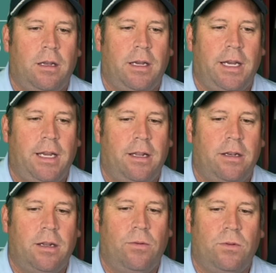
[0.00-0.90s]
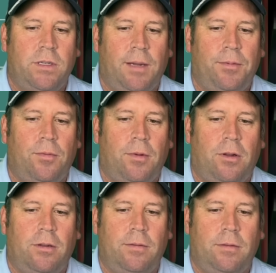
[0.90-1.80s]
And uh, we'll double them
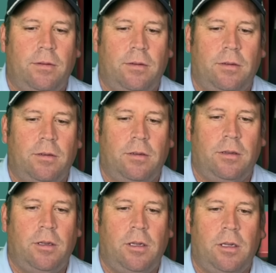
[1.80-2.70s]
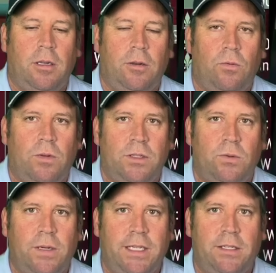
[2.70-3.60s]
all.
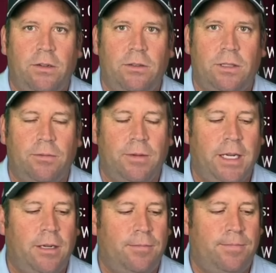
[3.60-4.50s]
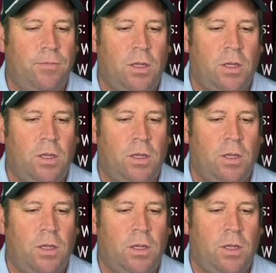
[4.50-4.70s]
120 total. Here we go.